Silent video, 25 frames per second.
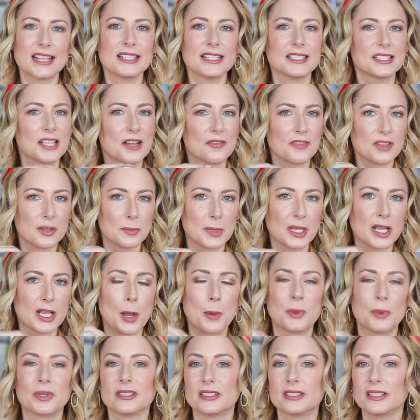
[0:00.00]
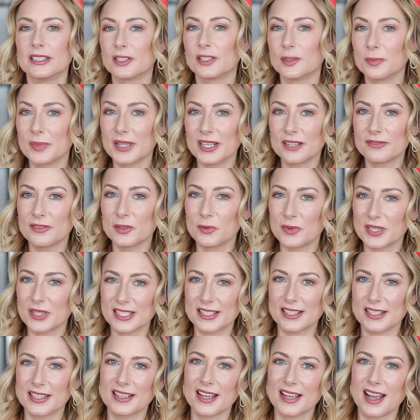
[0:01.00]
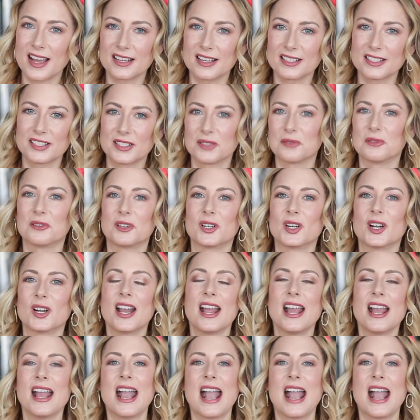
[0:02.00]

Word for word: he's definitely become a little bit of a whiskey connoisseur.